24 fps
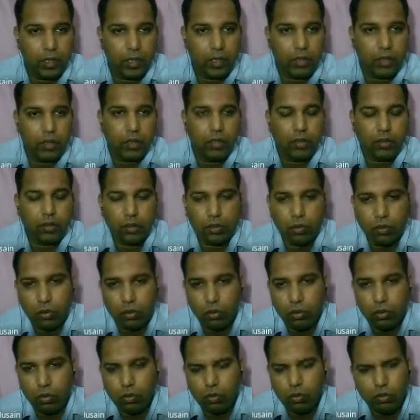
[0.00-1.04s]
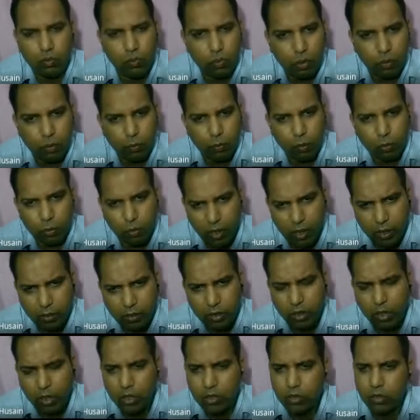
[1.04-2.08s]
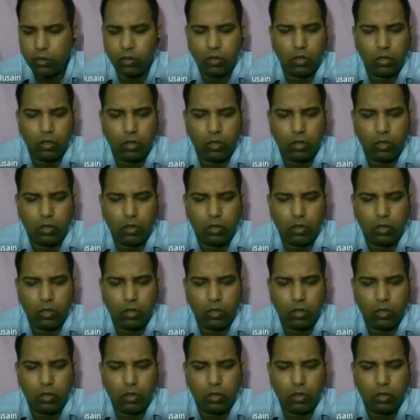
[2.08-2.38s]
There's no room for procrastination